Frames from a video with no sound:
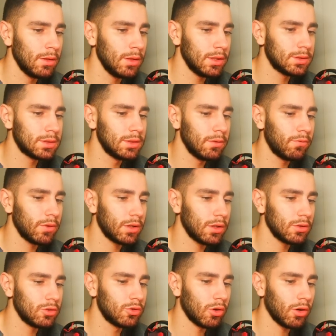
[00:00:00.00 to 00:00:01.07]
Let's see if we
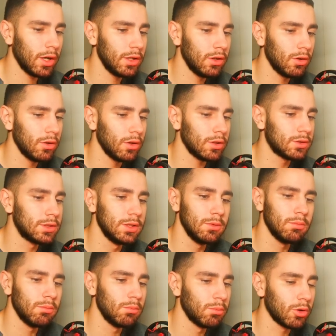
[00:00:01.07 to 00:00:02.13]
can draw any.
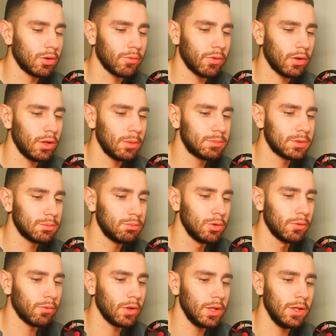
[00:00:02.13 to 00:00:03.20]
See, Book of Eclipse,
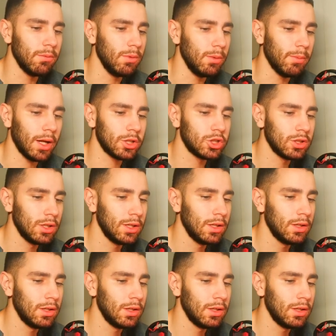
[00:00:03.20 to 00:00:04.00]
beautiful, evenly matched,